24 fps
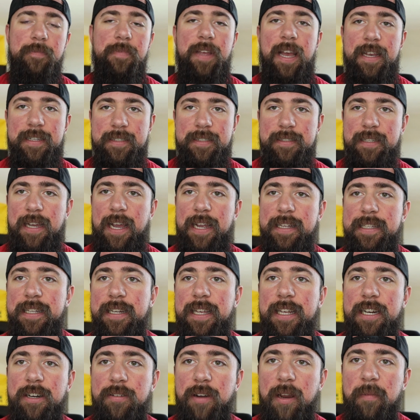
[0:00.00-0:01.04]
yes, I did
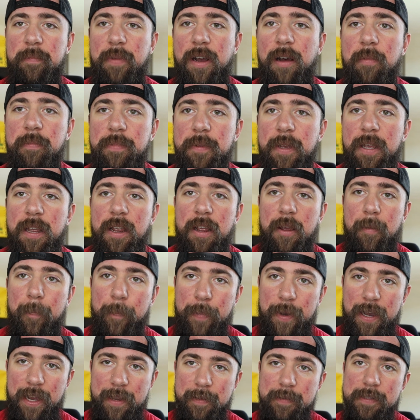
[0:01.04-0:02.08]
get a great pump,
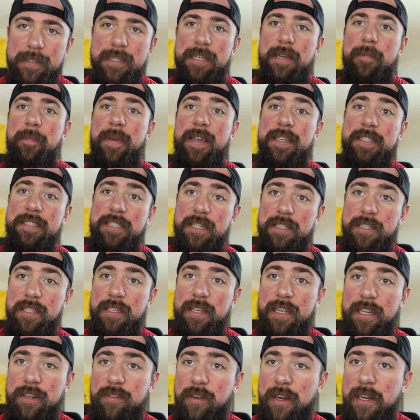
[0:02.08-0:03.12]
but based on the
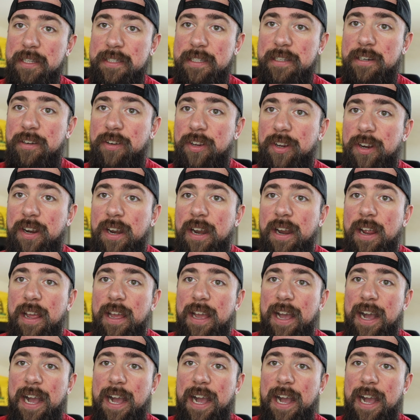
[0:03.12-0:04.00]
ingredients that are in here,